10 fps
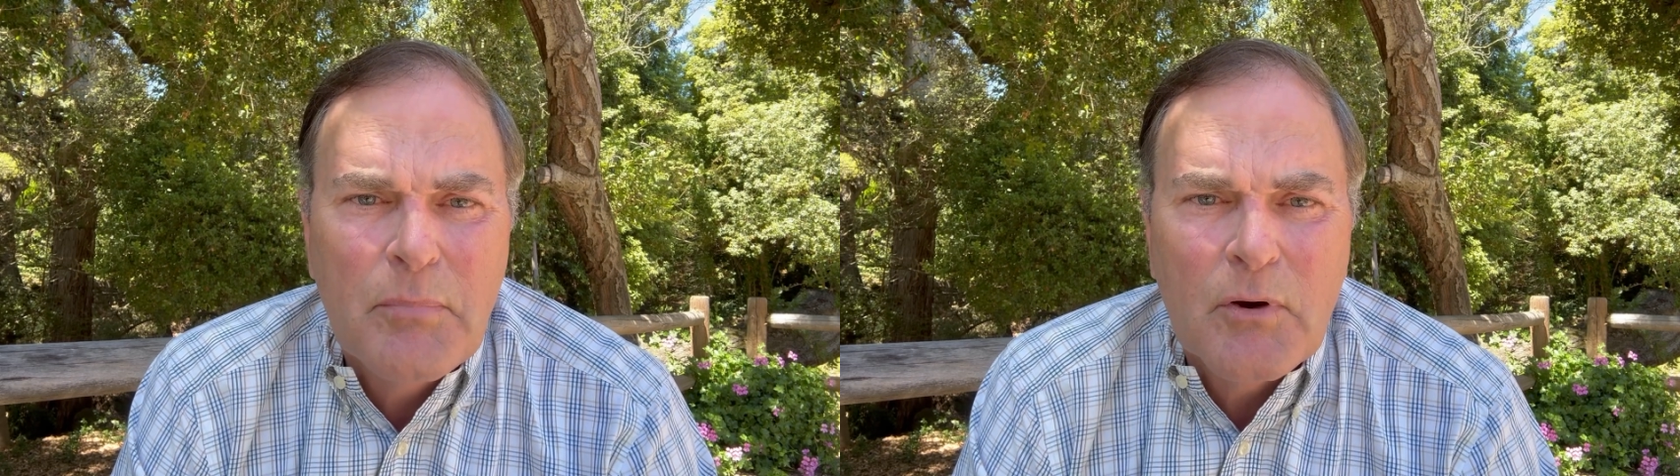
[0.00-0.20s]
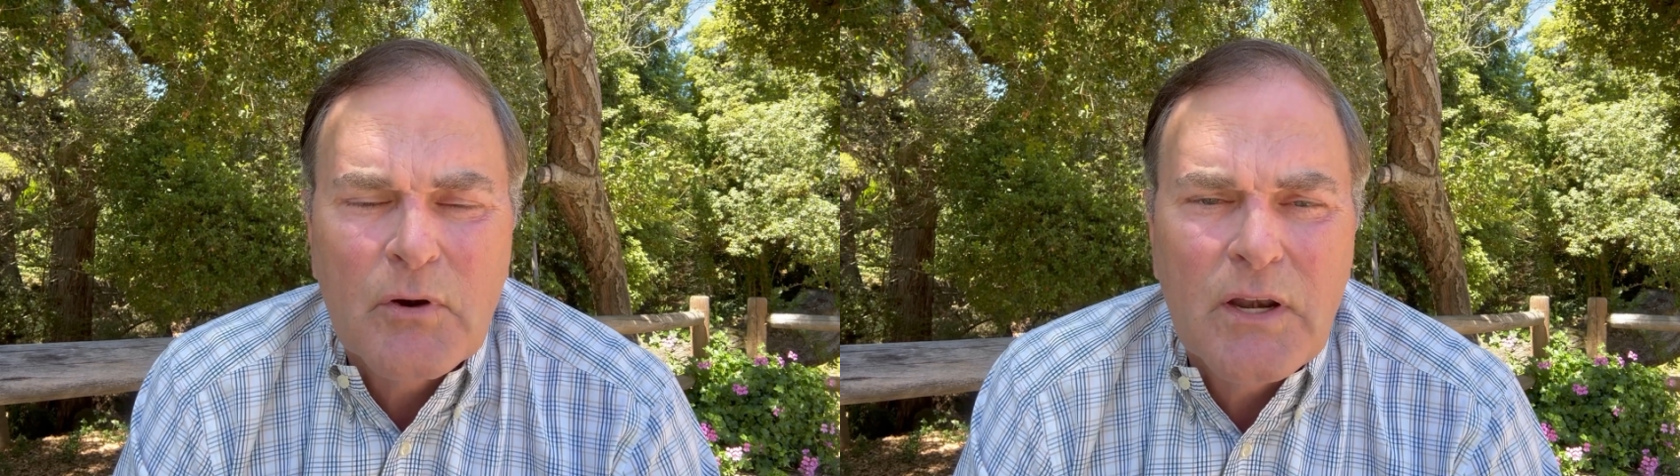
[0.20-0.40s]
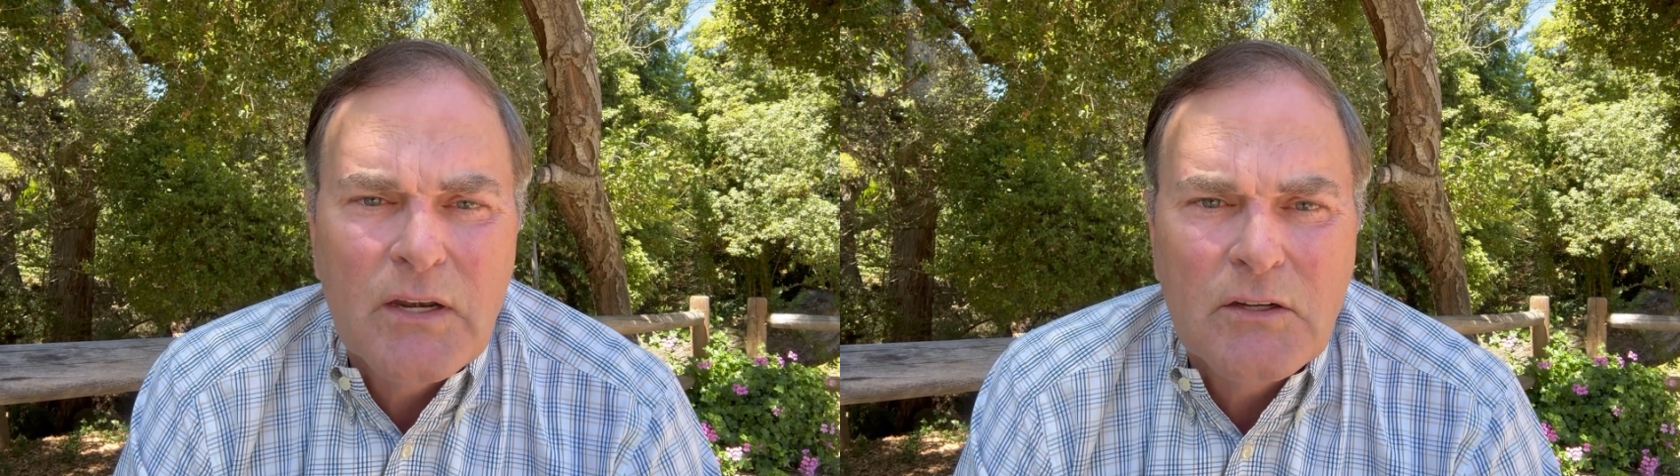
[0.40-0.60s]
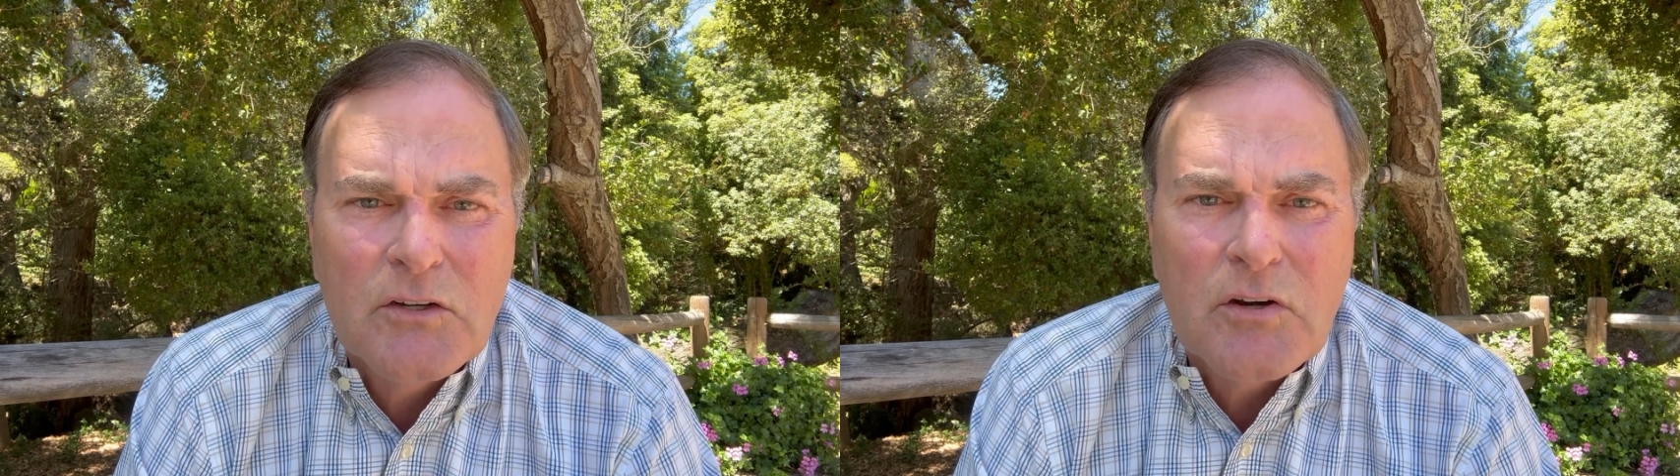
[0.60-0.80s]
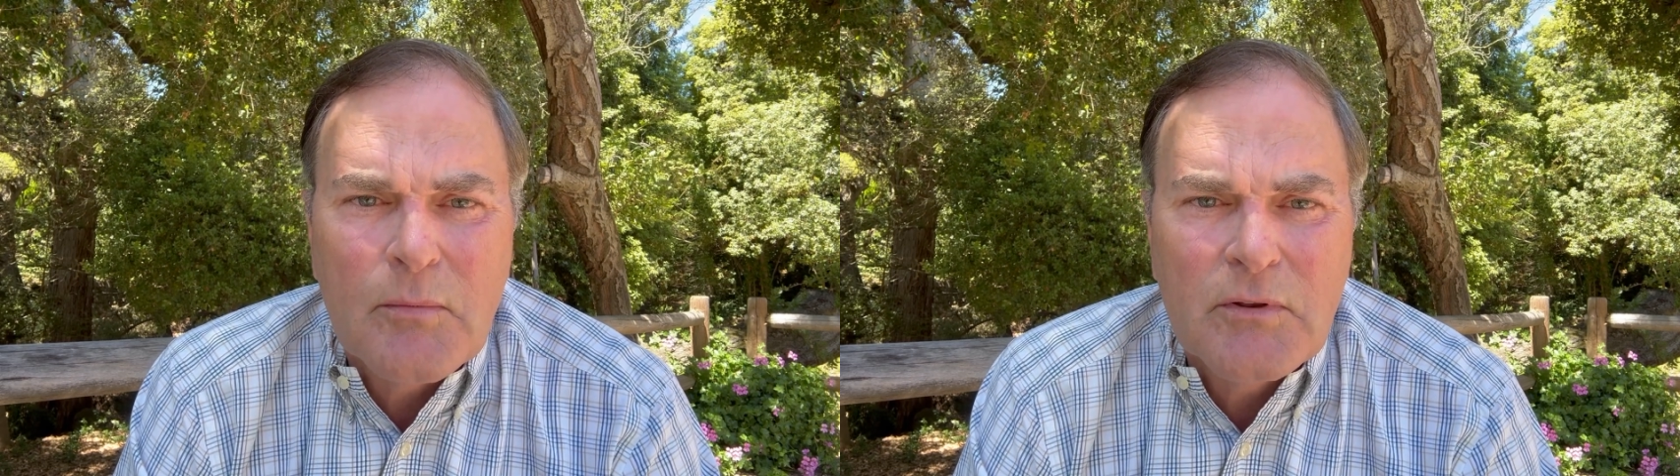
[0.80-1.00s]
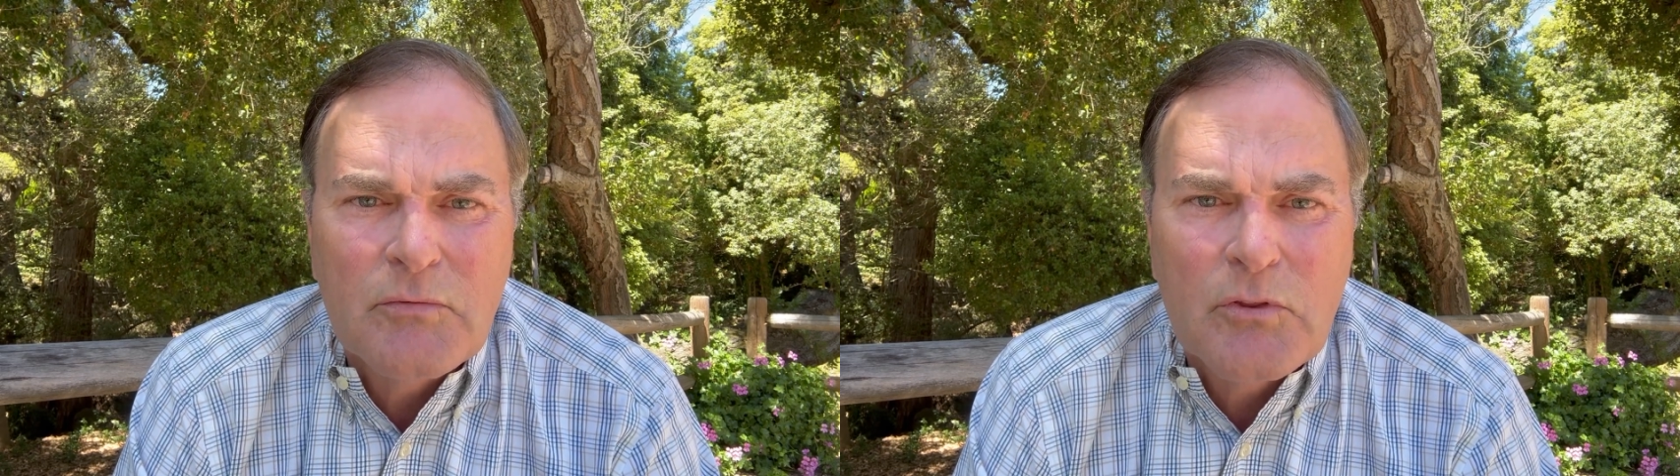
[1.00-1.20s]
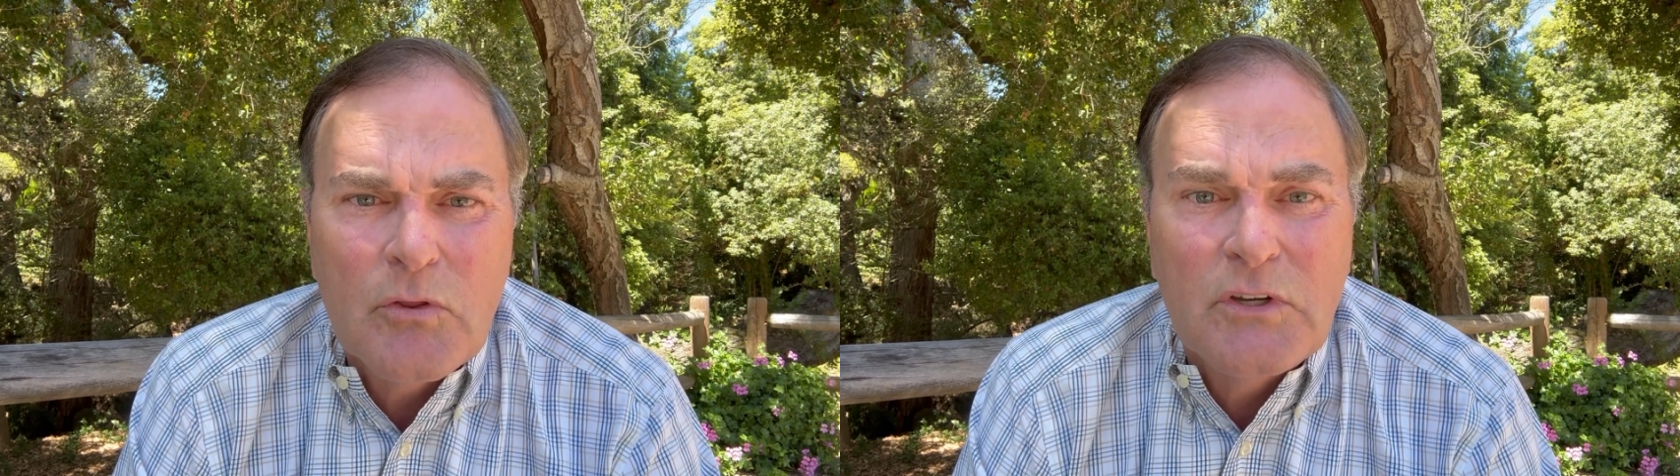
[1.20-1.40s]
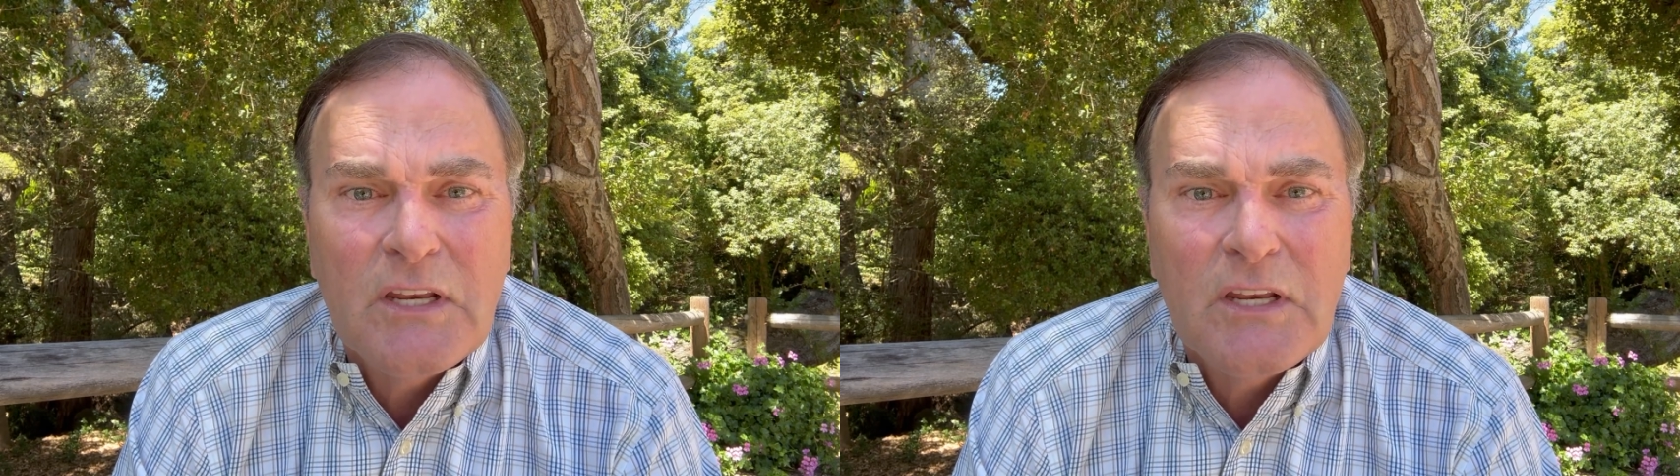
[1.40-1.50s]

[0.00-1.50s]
bird and determine through